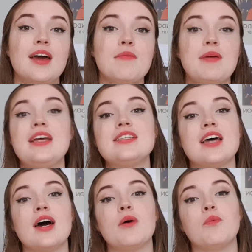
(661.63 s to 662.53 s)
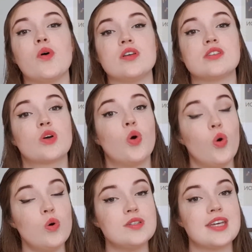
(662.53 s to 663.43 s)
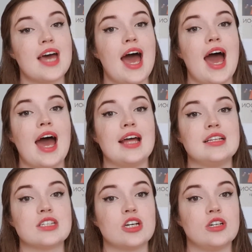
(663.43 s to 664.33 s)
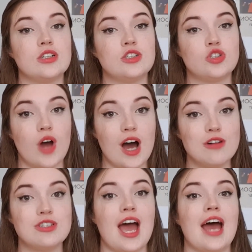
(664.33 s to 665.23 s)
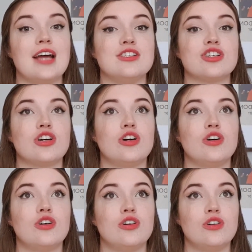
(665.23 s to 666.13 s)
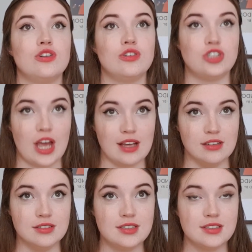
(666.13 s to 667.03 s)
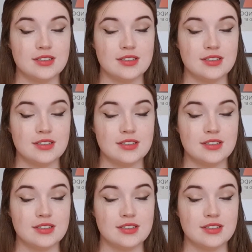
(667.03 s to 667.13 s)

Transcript: Peter was caught and trialed and jailed,